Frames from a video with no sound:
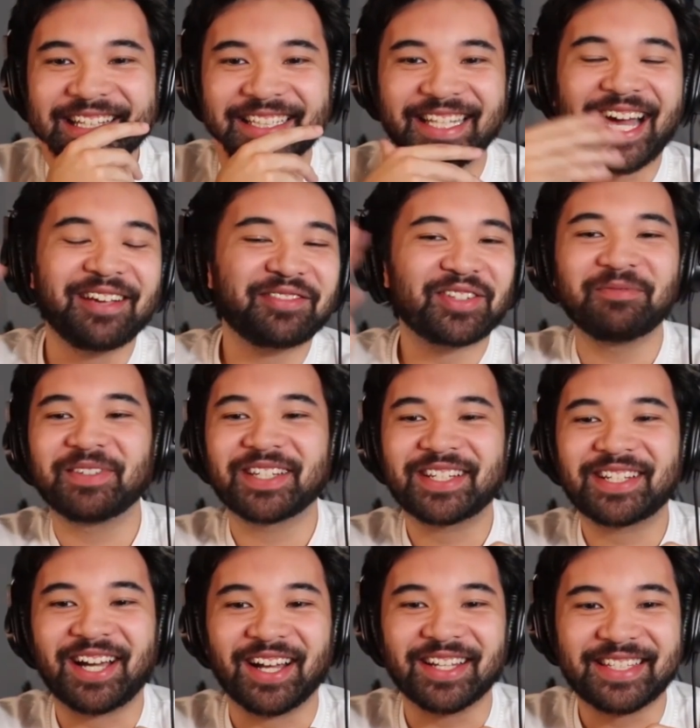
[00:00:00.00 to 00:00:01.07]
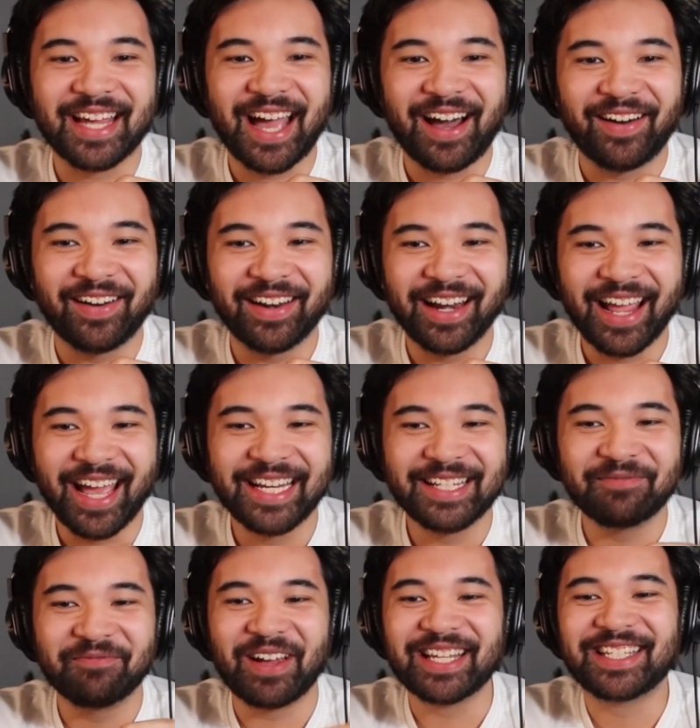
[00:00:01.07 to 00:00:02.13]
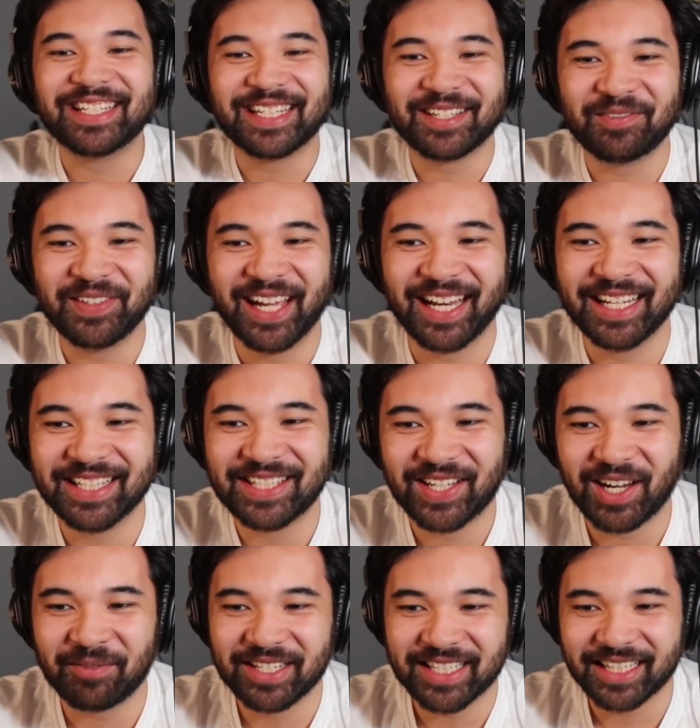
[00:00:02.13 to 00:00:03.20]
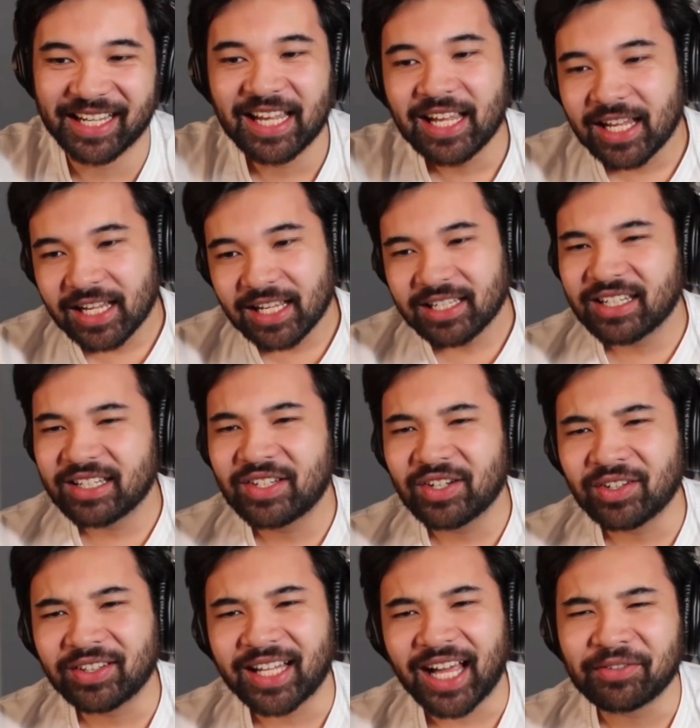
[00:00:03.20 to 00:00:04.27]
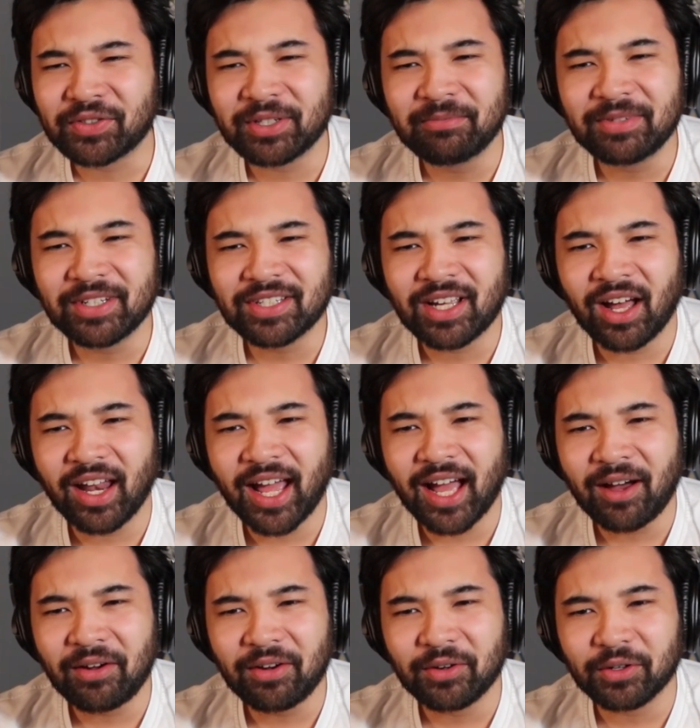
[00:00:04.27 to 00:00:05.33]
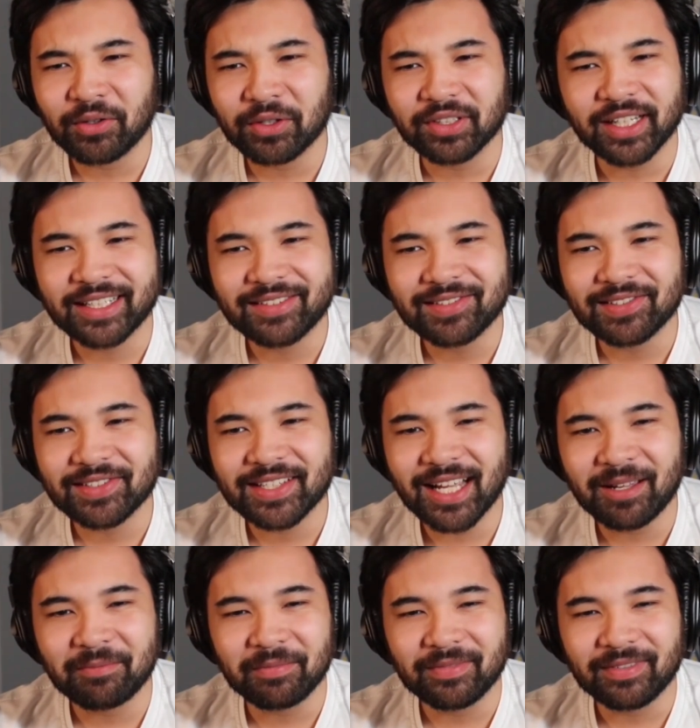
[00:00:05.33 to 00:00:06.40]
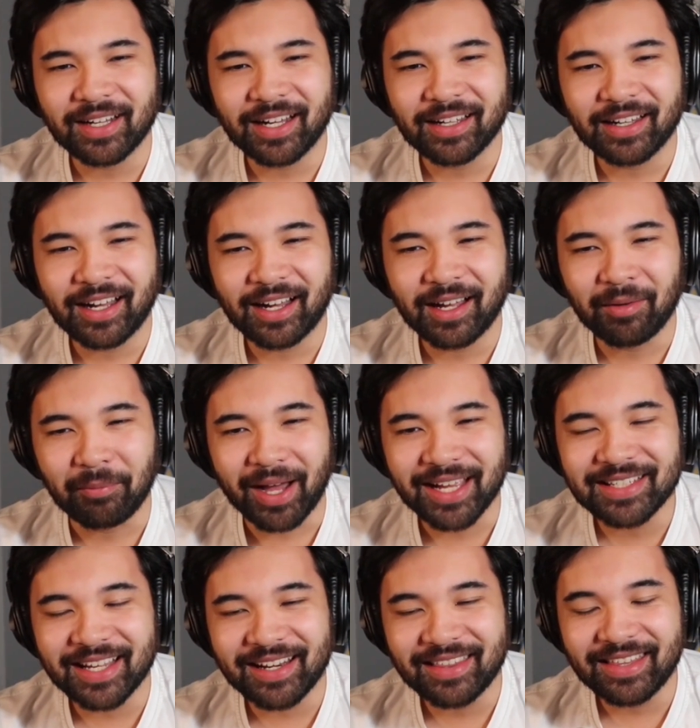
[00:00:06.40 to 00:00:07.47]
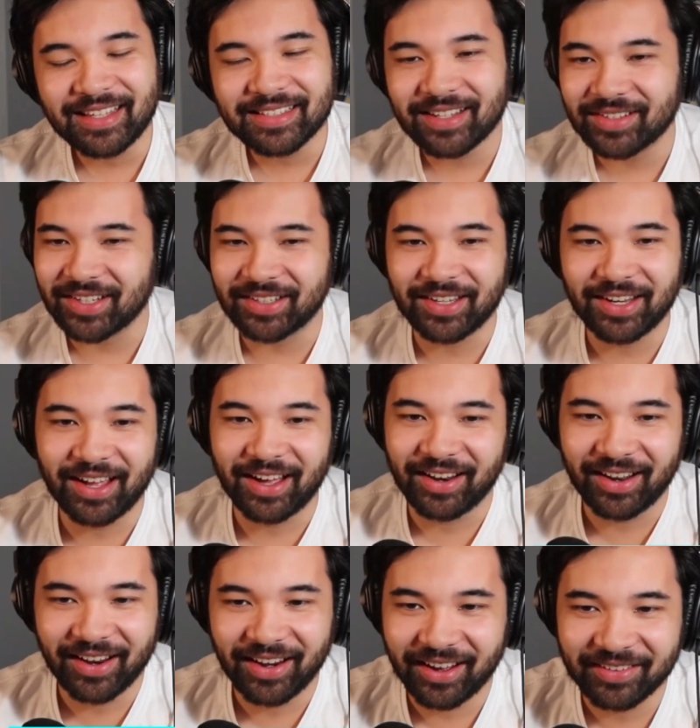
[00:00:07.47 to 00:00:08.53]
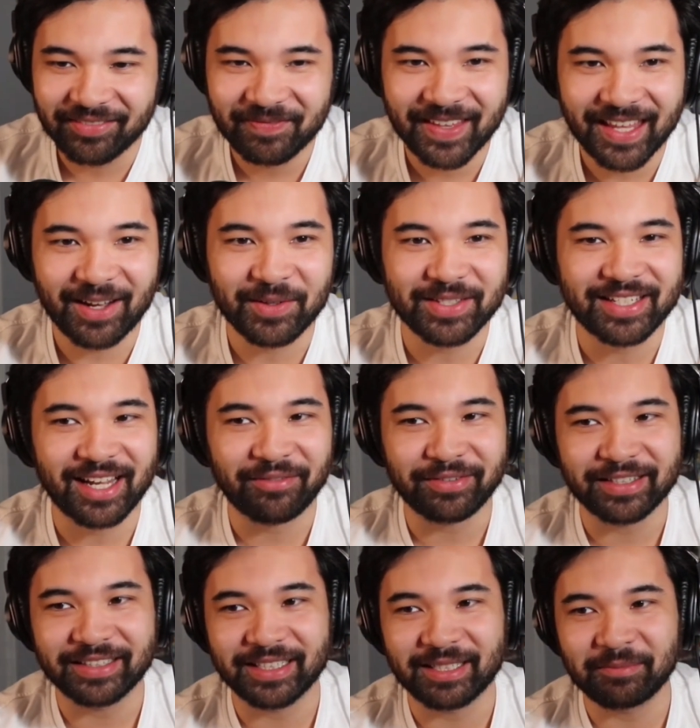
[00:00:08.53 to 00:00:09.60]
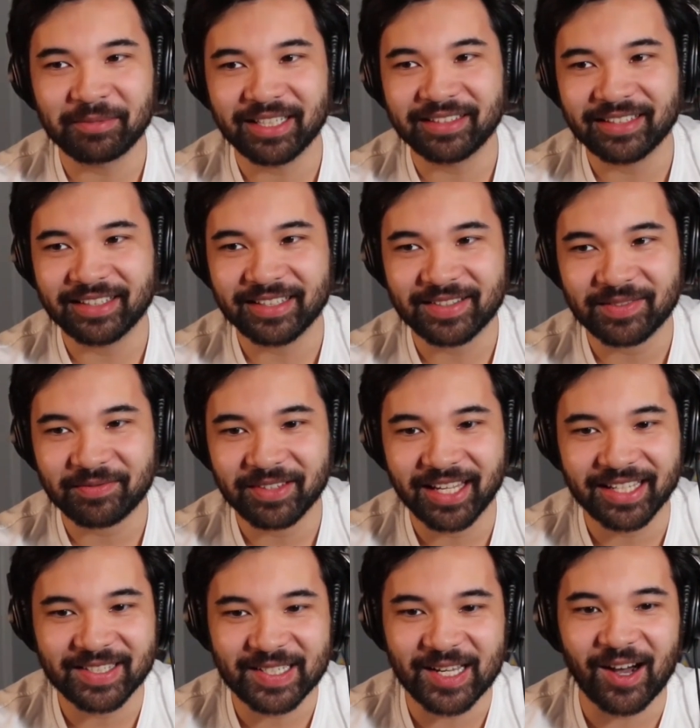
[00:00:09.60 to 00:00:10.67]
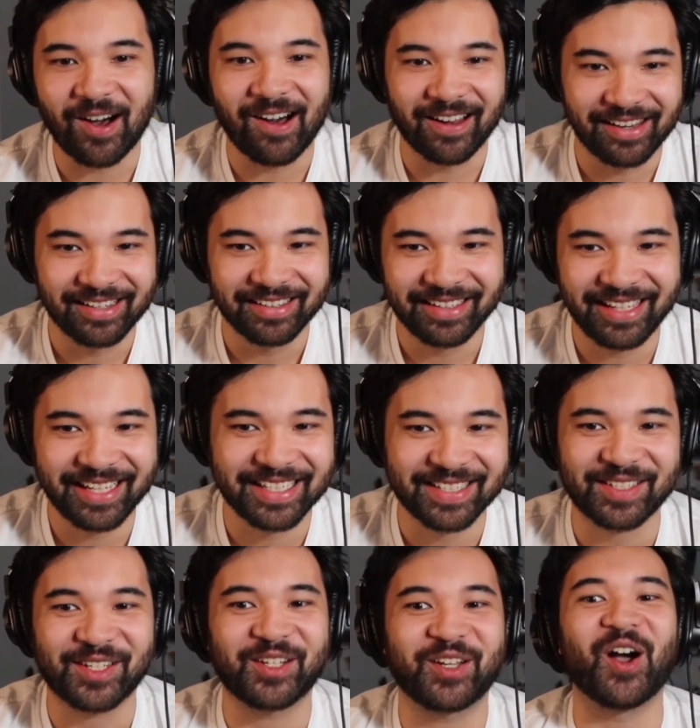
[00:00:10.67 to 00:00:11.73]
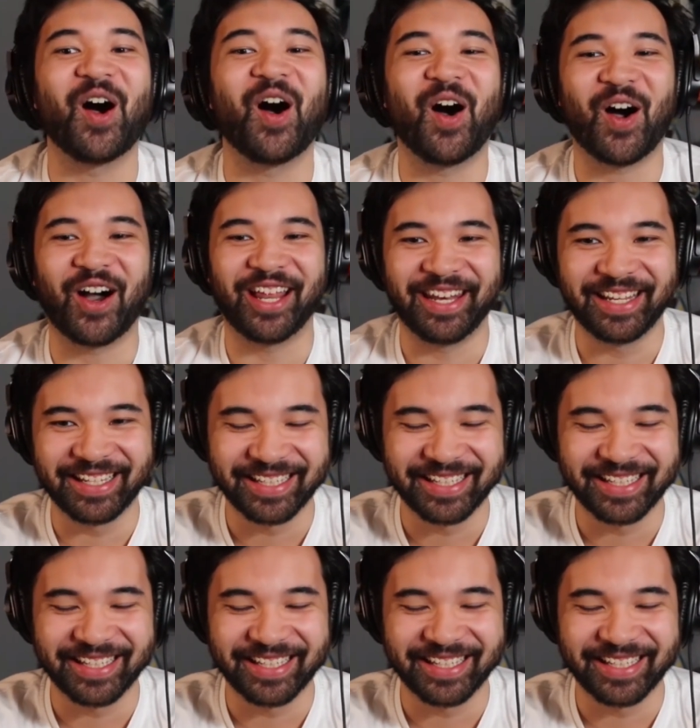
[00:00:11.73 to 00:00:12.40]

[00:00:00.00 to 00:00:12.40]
live stream just cuts out, and he messages me on Instagram. He's like, did your live stream just cut out? Or like, was that on my side of things? I was like, no. That was definitely me. It's gone. It is gone.